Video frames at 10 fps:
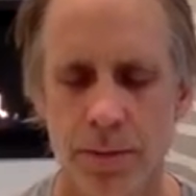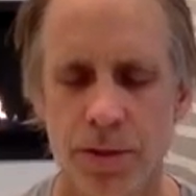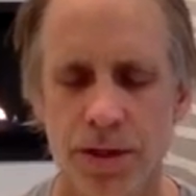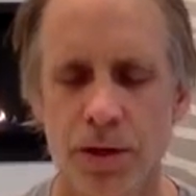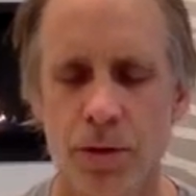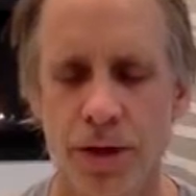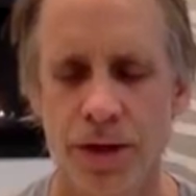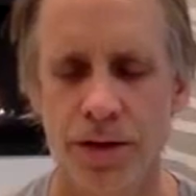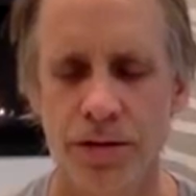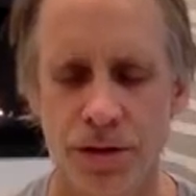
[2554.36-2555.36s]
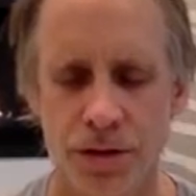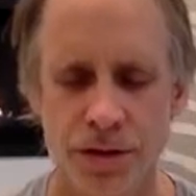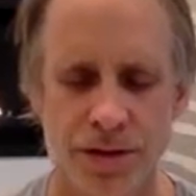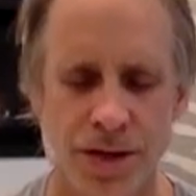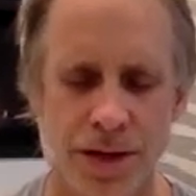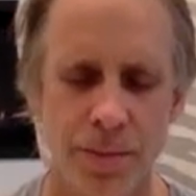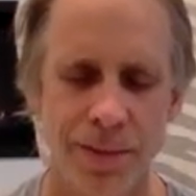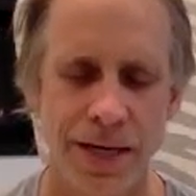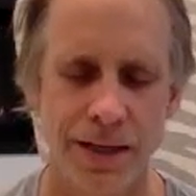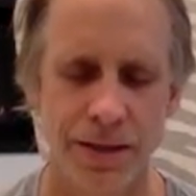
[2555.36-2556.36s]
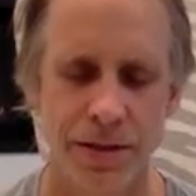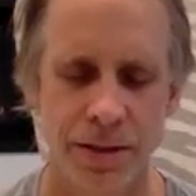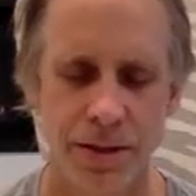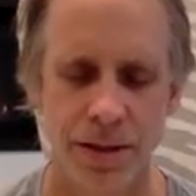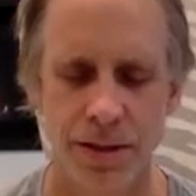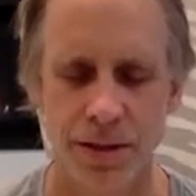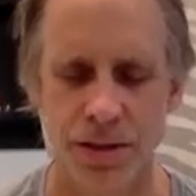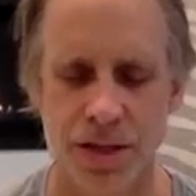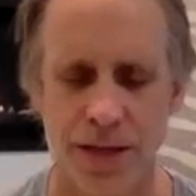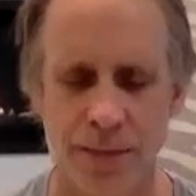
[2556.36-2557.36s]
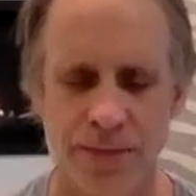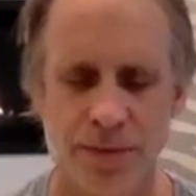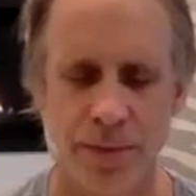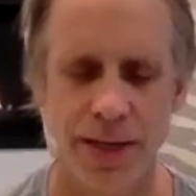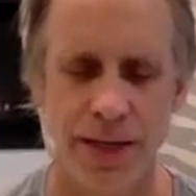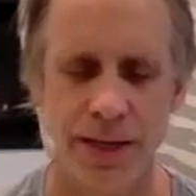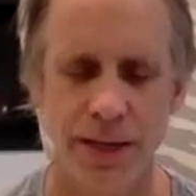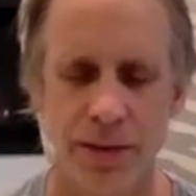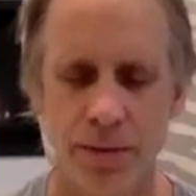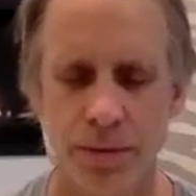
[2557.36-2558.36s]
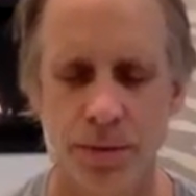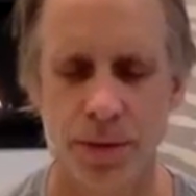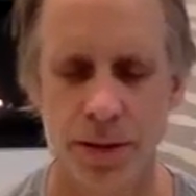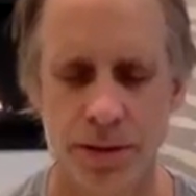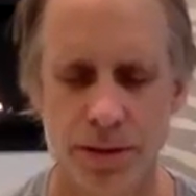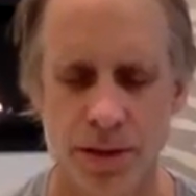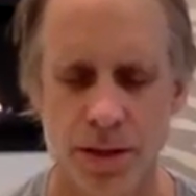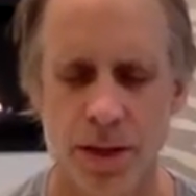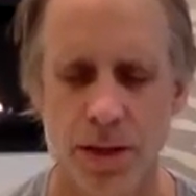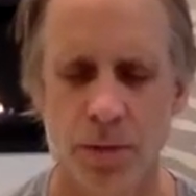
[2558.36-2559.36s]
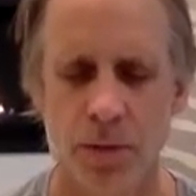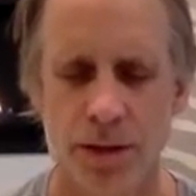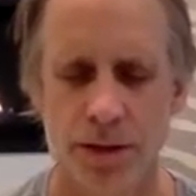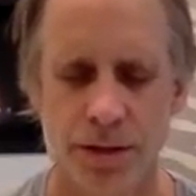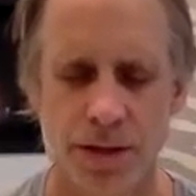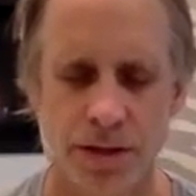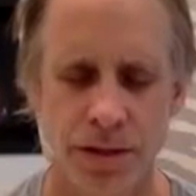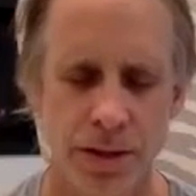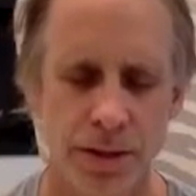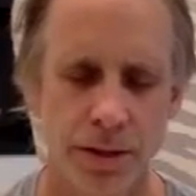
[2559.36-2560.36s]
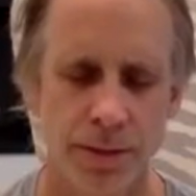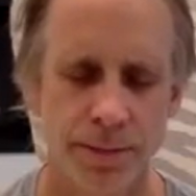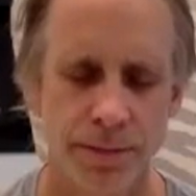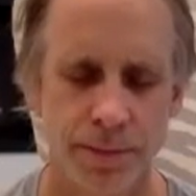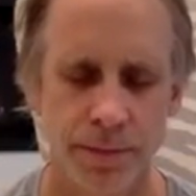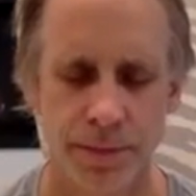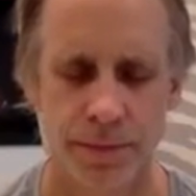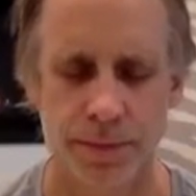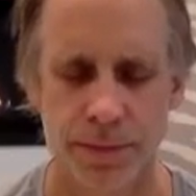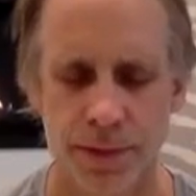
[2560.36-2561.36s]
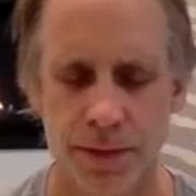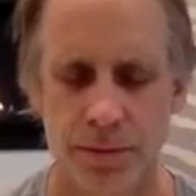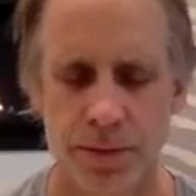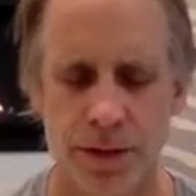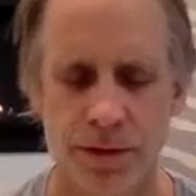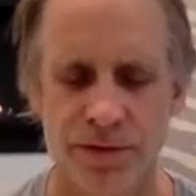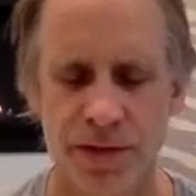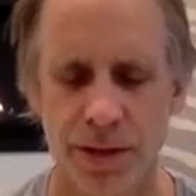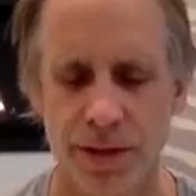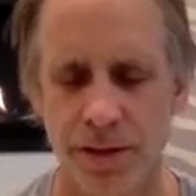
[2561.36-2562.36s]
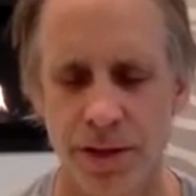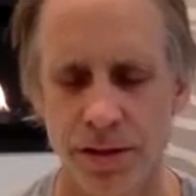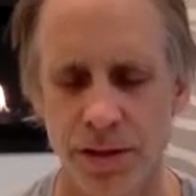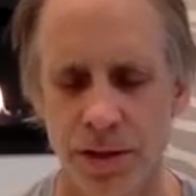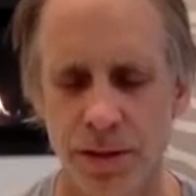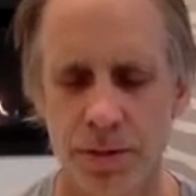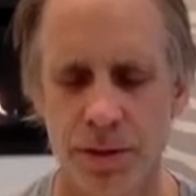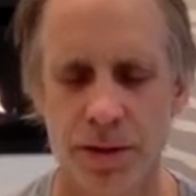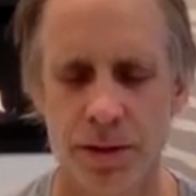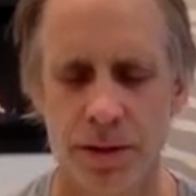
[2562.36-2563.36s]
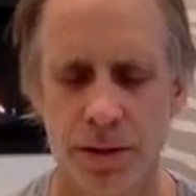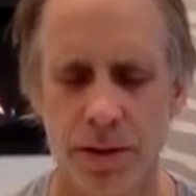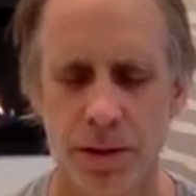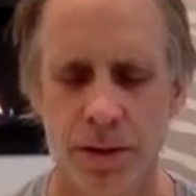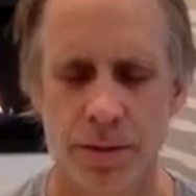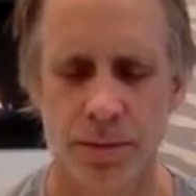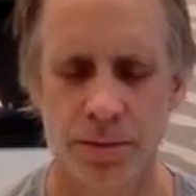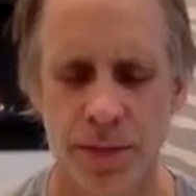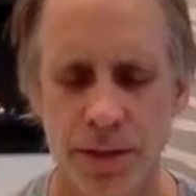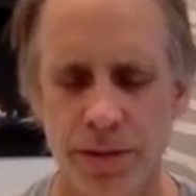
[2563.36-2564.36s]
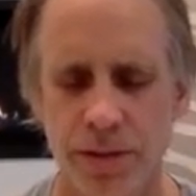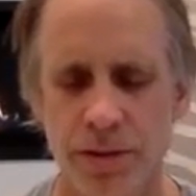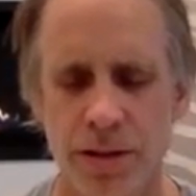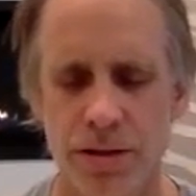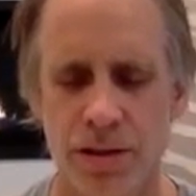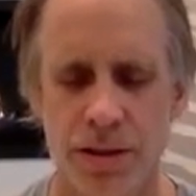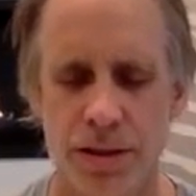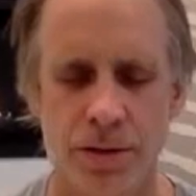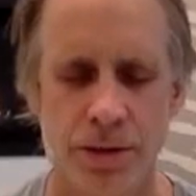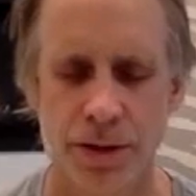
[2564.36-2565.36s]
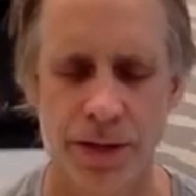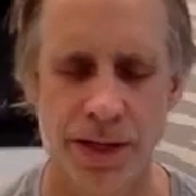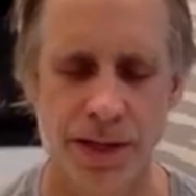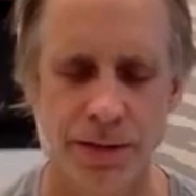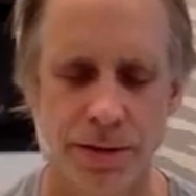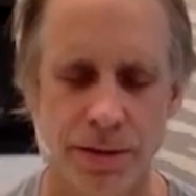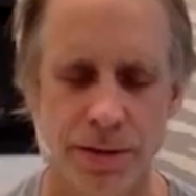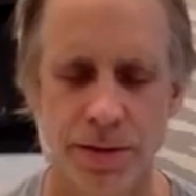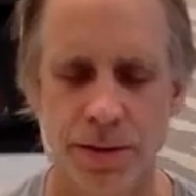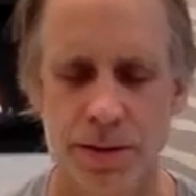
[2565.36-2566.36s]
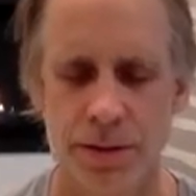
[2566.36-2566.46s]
Bring your awareness to your entire body, sitting, the shape of the body, where you're touching, where your feet are touching, where your buttocks are touching, where your hands are touching.